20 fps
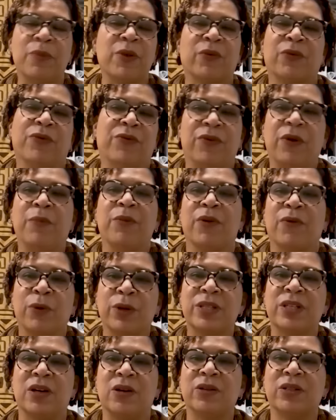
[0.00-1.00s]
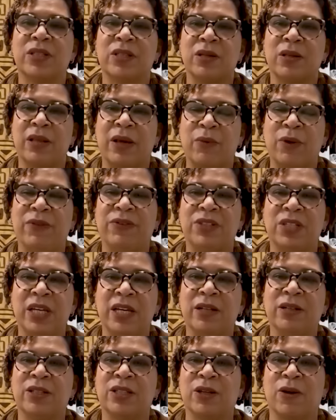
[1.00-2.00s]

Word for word: the from the results that we've seen